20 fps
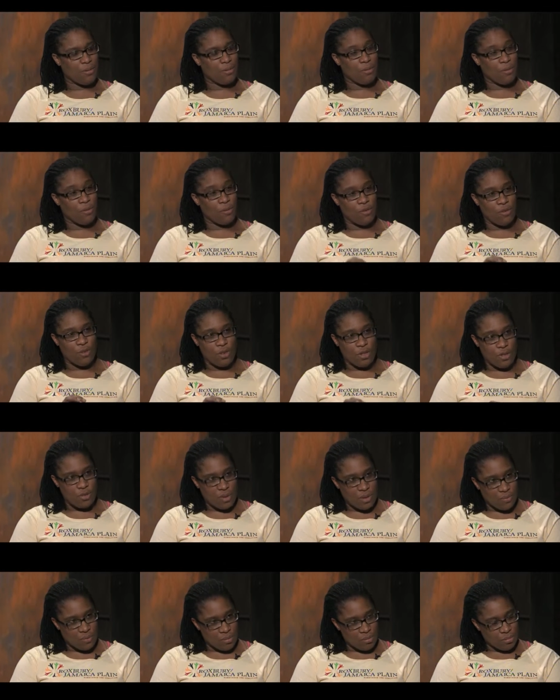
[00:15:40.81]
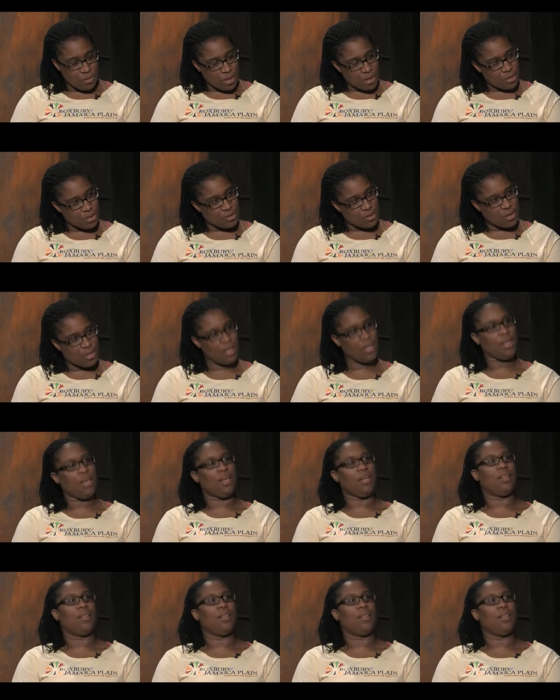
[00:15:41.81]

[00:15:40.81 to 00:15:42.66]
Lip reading: before you even brush your teeth.